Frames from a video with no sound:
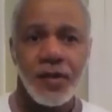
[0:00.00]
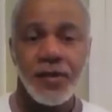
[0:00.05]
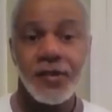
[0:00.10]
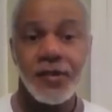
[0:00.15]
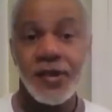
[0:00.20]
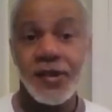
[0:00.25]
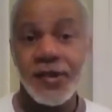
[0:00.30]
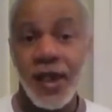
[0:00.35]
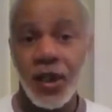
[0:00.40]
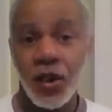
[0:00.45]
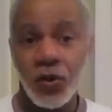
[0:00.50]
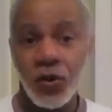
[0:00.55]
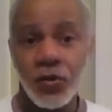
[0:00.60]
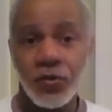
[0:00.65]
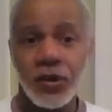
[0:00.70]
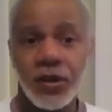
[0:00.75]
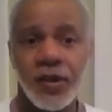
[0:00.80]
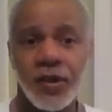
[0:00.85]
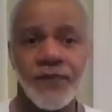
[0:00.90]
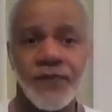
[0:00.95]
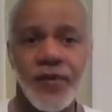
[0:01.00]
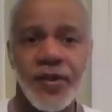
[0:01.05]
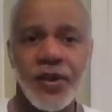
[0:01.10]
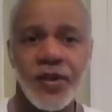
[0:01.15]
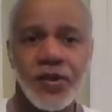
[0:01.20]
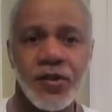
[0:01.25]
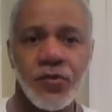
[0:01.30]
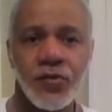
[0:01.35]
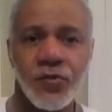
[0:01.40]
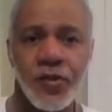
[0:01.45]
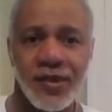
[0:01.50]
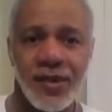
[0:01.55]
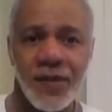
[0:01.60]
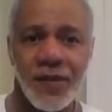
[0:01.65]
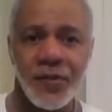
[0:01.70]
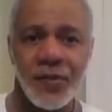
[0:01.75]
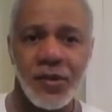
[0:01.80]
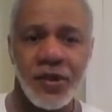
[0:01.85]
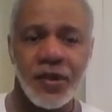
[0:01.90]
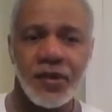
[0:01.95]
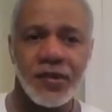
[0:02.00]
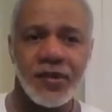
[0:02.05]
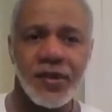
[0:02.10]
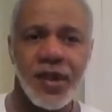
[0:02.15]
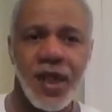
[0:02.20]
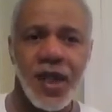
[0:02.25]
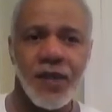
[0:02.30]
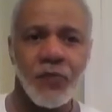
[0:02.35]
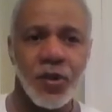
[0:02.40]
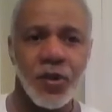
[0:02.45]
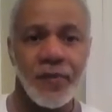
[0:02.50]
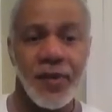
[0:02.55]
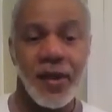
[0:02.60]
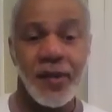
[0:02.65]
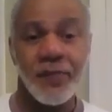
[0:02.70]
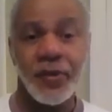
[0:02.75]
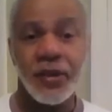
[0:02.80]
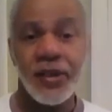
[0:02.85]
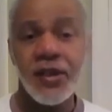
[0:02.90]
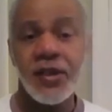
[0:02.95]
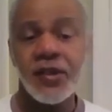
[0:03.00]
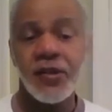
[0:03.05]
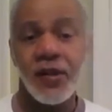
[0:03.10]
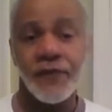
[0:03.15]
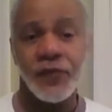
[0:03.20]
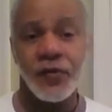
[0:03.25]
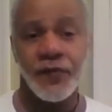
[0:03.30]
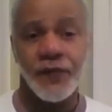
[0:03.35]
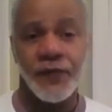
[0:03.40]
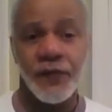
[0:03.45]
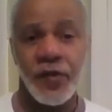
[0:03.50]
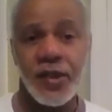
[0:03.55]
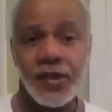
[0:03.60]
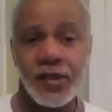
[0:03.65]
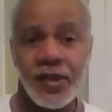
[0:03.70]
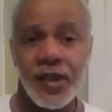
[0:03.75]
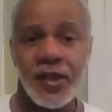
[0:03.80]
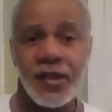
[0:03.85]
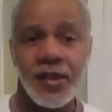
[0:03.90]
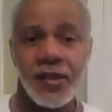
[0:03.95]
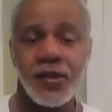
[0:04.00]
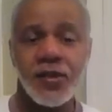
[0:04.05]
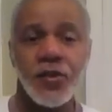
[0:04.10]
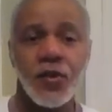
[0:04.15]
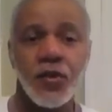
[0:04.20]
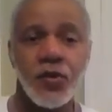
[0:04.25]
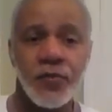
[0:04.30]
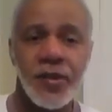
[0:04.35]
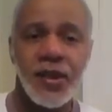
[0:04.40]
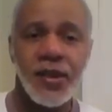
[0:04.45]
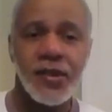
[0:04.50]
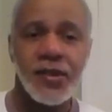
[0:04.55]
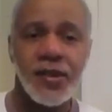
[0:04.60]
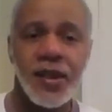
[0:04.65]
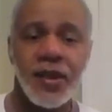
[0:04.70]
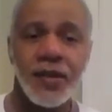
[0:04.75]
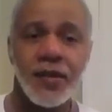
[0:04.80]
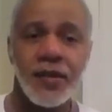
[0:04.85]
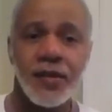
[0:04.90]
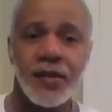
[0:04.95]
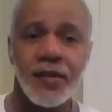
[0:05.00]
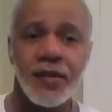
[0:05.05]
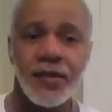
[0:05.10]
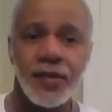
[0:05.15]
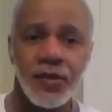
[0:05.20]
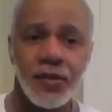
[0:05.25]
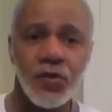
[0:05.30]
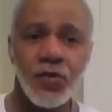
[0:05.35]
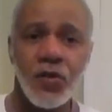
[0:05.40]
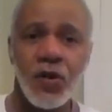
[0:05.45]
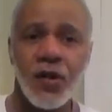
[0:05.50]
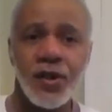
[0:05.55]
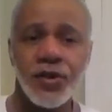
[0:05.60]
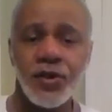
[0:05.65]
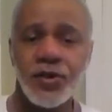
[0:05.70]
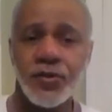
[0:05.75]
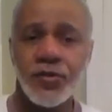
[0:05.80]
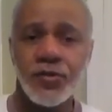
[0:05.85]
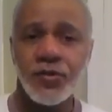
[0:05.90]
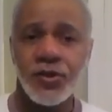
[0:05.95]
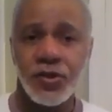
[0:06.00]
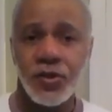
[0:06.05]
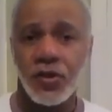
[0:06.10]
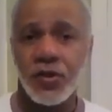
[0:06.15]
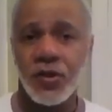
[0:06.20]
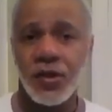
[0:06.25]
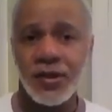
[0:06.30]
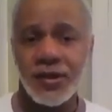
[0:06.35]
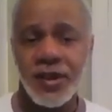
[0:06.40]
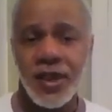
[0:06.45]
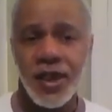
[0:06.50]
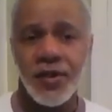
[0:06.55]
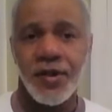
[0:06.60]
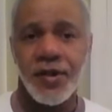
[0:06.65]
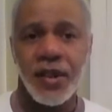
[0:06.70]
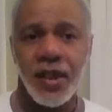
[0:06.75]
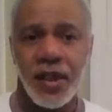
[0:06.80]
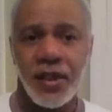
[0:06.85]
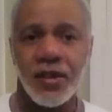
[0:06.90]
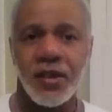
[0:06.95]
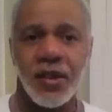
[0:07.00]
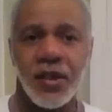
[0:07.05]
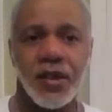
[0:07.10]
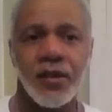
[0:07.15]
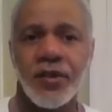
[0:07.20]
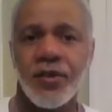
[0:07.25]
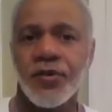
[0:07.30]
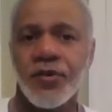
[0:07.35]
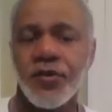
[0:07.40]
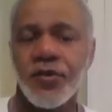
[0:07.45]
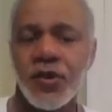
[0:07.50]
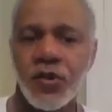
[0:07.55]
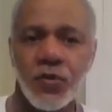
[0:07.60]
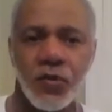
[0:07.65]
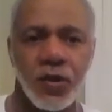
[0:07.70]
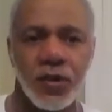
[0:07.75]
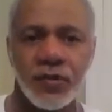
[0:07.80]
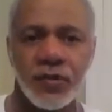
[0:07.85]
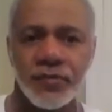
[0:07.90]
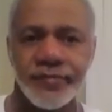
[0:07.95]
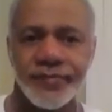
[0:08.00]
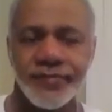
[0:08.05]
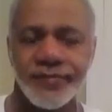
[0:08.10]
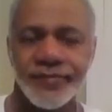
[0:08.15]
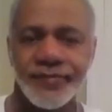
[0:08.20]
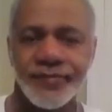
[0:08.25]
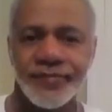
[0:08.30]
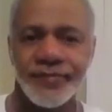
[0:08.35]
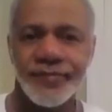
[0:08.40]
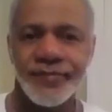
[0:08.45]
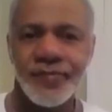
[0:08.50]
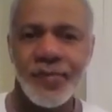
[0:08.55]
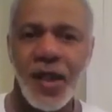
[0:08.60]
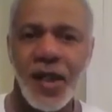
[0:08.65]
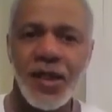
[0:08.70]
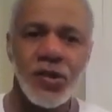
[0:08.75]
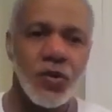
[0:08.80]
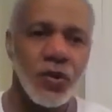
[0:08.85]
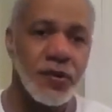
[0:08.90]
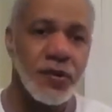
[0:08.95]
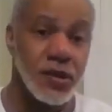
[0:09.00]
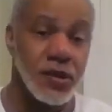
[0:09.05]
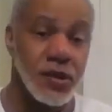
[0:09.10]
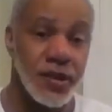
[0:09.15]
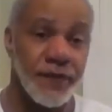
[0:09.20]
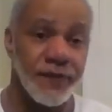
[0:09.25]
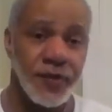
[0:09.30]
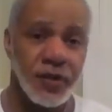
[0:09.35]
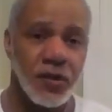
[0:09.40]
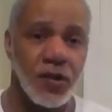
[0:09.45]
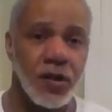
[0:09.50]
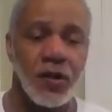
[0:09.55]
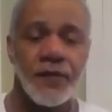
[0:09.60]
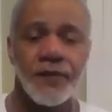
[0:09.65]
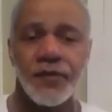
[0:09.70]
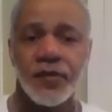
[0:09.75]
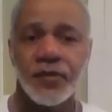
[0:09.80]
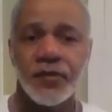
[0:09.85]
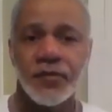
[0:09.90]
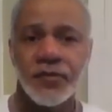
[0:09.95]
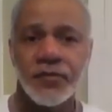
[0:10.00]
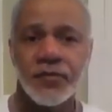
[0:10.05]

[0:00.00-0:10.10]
since I owned a convenience store at that particular time, one of my police officer friends, that is, told me, he said, you are to start carrying a gun in your store. I sort of sloughed it off.